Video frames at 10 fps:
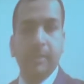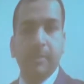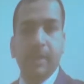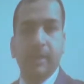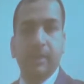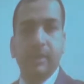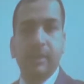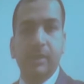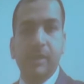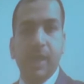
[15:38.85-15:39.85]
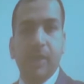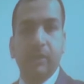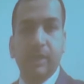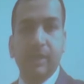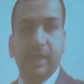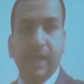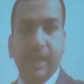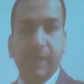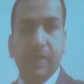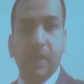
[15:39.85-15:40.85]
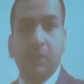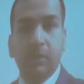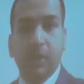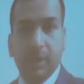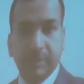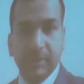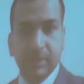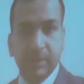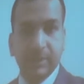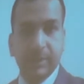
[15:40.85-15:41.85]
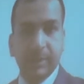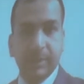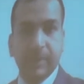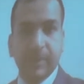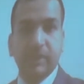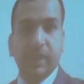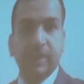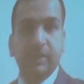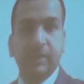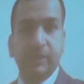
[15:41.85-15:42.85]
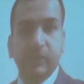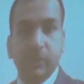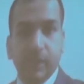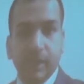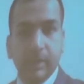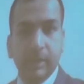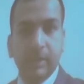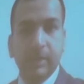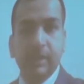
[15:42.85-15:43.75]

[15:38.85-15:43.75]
but these have their own obstacles and challenges as well.